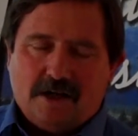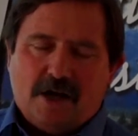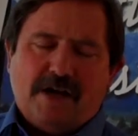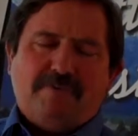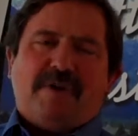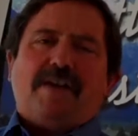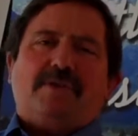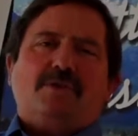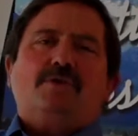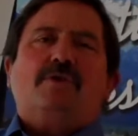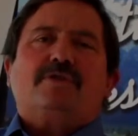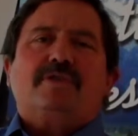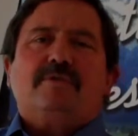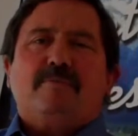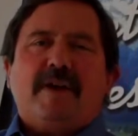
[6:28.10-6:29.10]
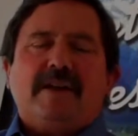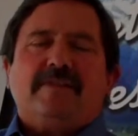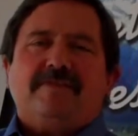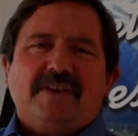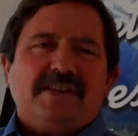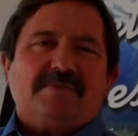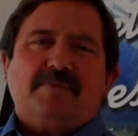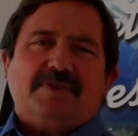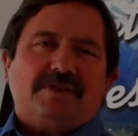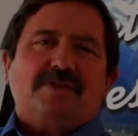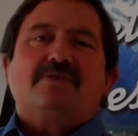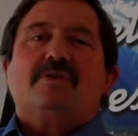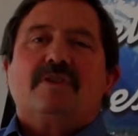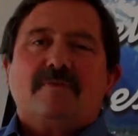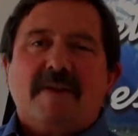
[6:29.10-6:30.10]
I'd rather talk to them about investments than
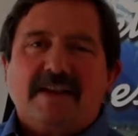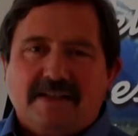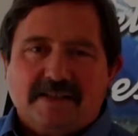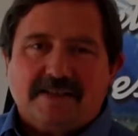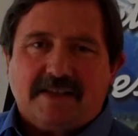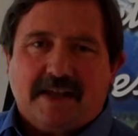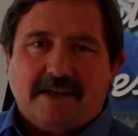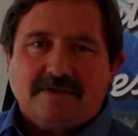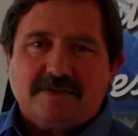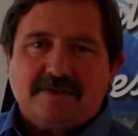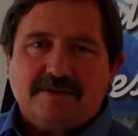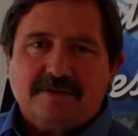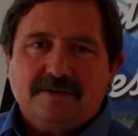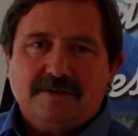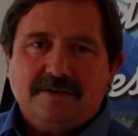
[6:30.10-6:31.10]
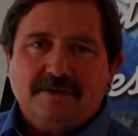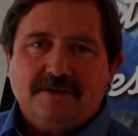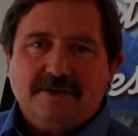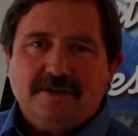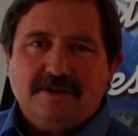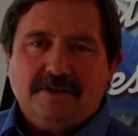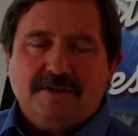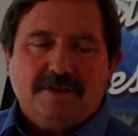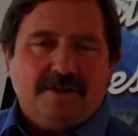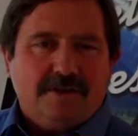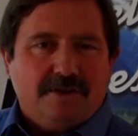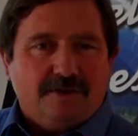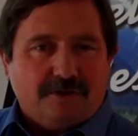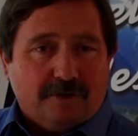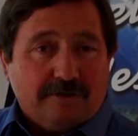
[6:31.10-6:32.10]
talk about discounts.
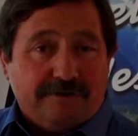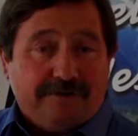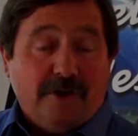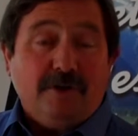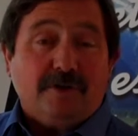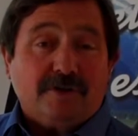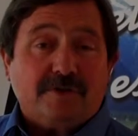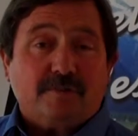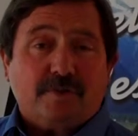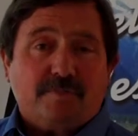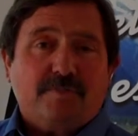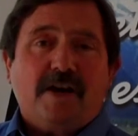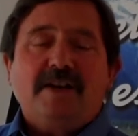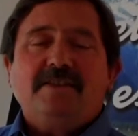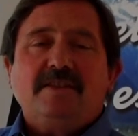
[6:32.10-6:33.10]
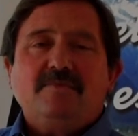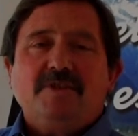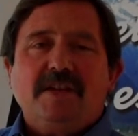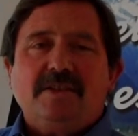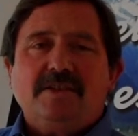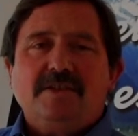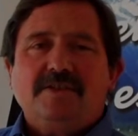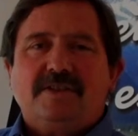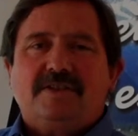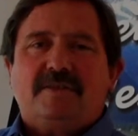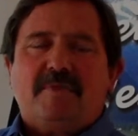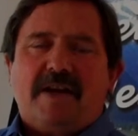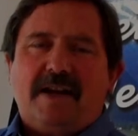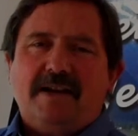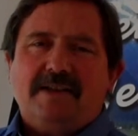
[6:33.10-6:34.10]
So focus. With price objections, it's
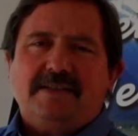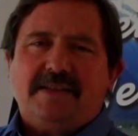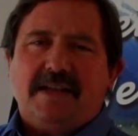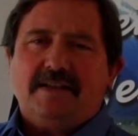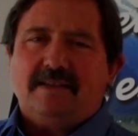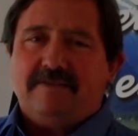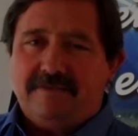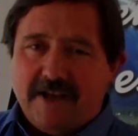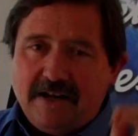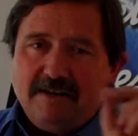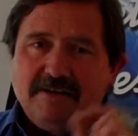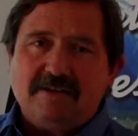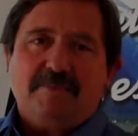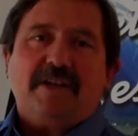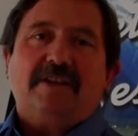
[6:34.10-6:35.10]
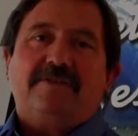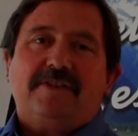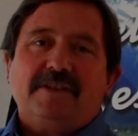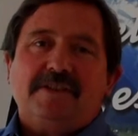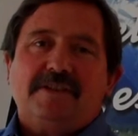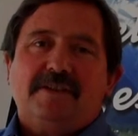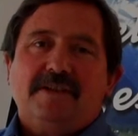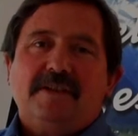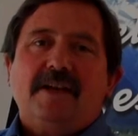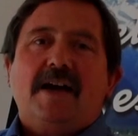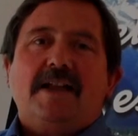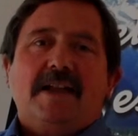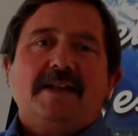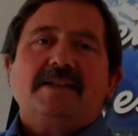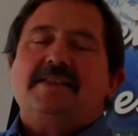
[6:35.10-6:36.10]
about understanding the value of the benefits
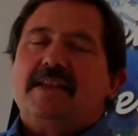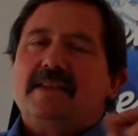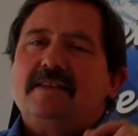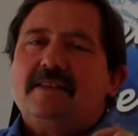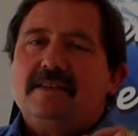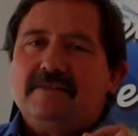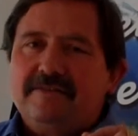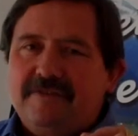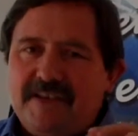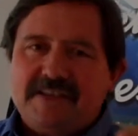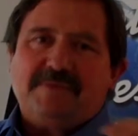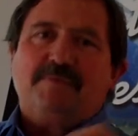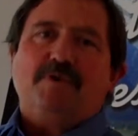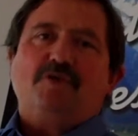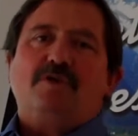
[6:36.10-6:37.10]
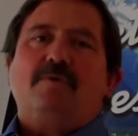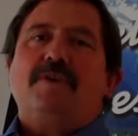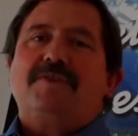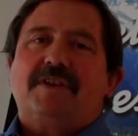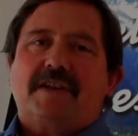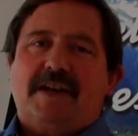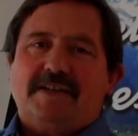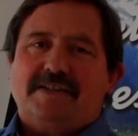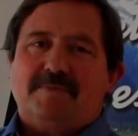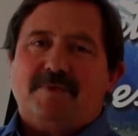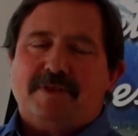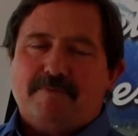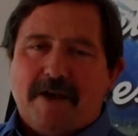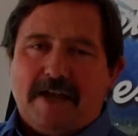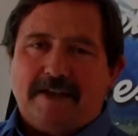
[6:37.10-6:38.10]
and understanding the investment you want the customer
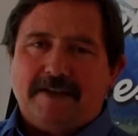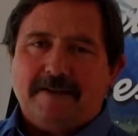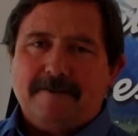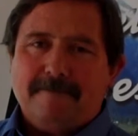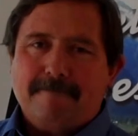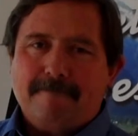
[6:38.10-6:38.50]
to make.